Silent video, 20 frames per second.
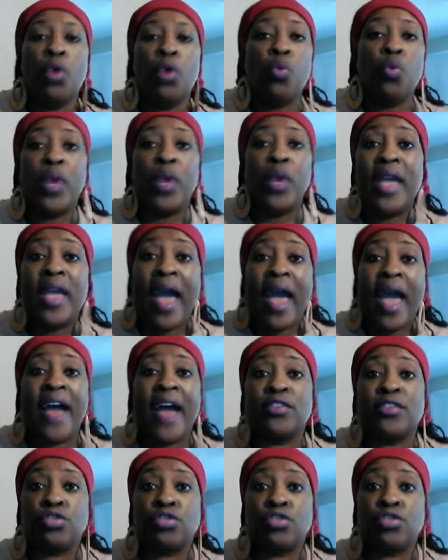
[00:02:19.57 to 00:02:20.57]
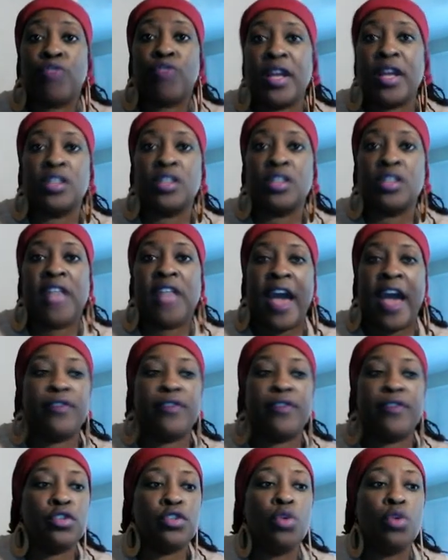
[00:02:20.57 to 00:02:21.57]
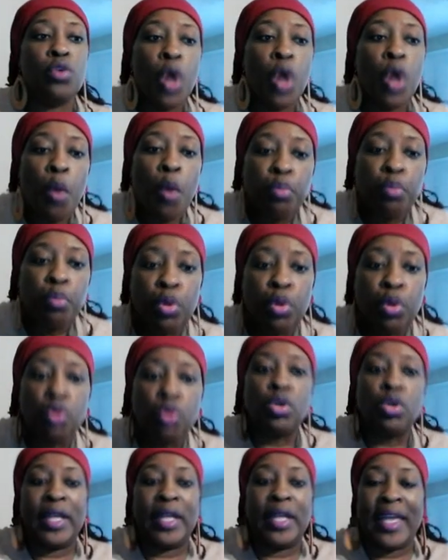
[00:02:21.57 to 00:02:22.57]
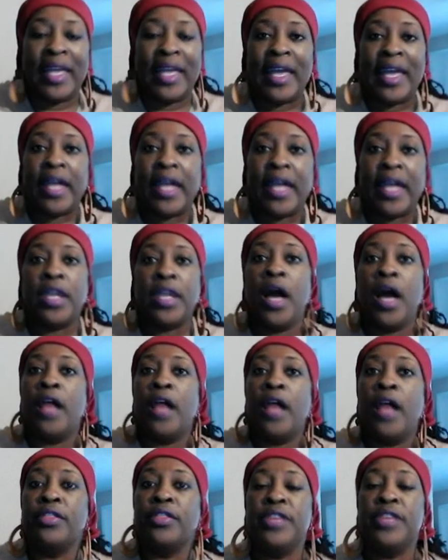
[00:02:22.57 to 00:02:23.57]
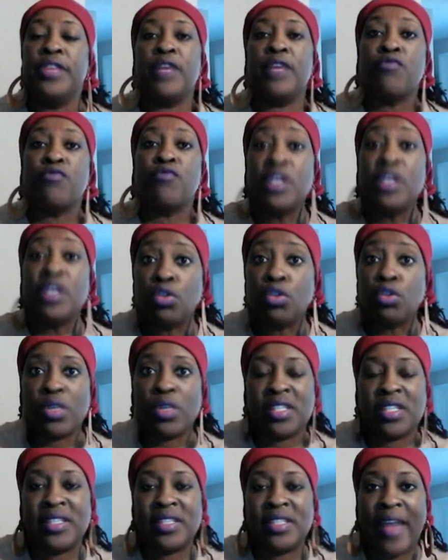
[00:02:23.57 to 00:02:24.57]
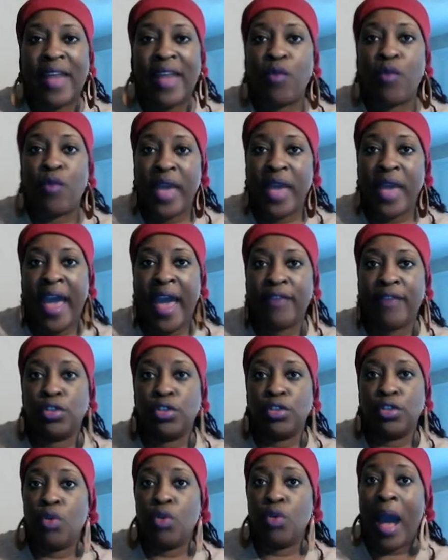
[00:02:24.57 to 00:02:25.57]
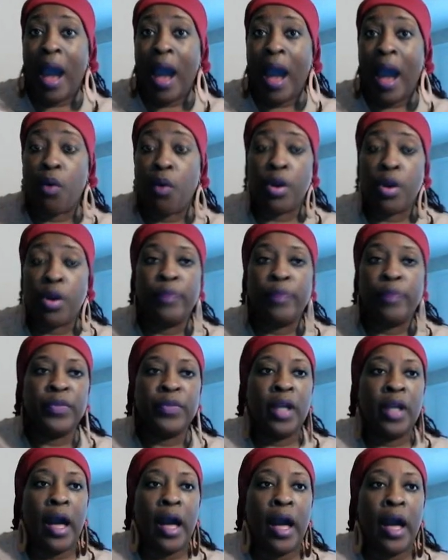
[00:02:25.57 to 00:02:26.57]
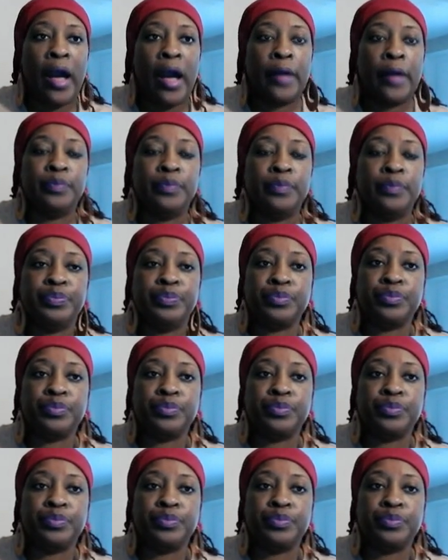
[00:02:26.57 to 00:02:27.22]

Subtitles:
We as traders have to pull in the resources that we have to our um,